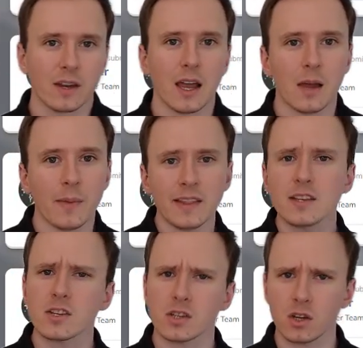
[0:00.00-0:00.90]
And
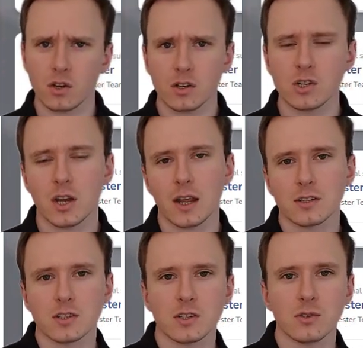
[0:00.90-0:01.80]
this is a good
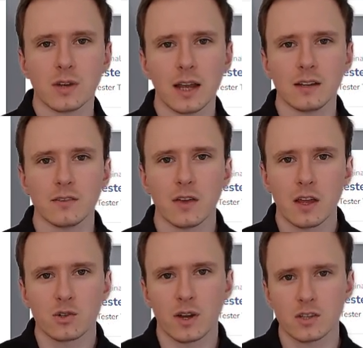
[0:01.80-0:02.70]
chance to kind of
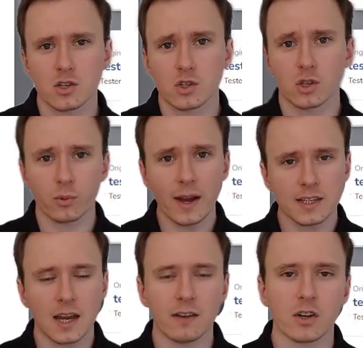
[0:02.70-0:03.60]
transition to the right
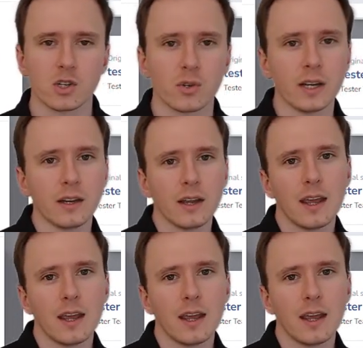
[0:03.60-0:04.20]
side of our screen